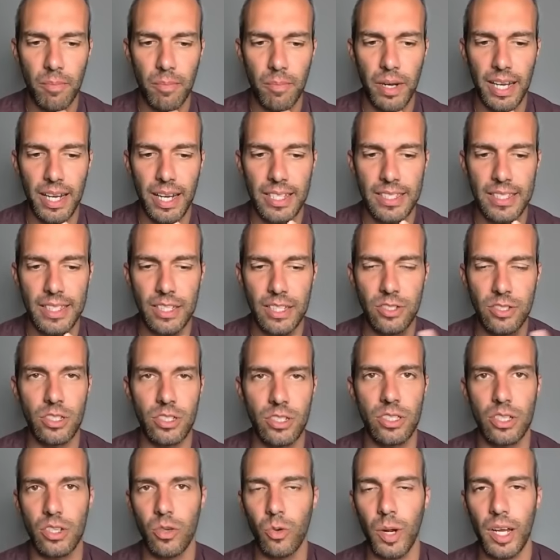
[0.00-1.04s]
But I guess that's
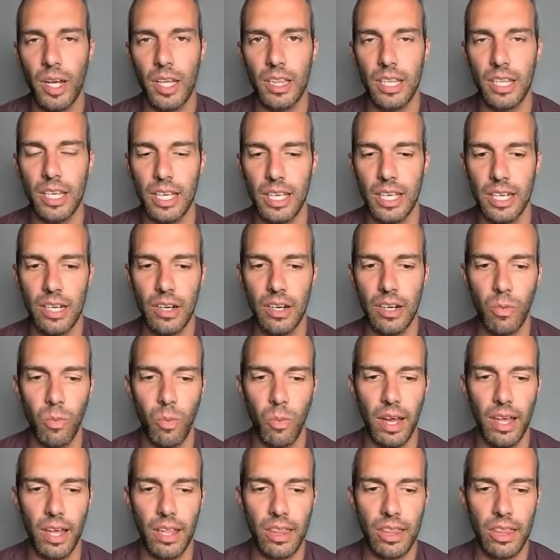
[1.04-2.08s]
just a great league
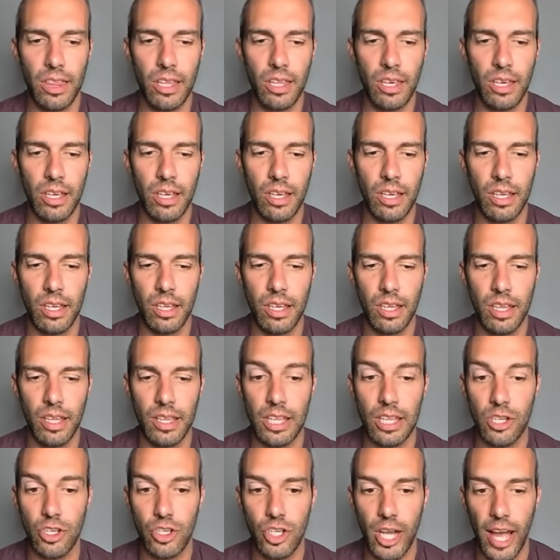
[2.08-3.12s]
with
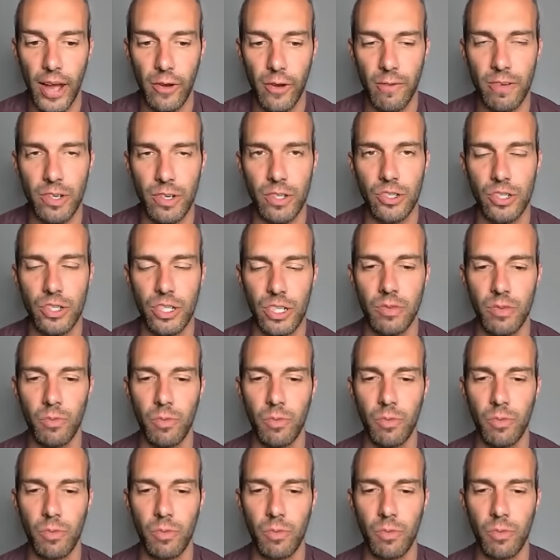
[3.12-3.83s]
the Shadow version.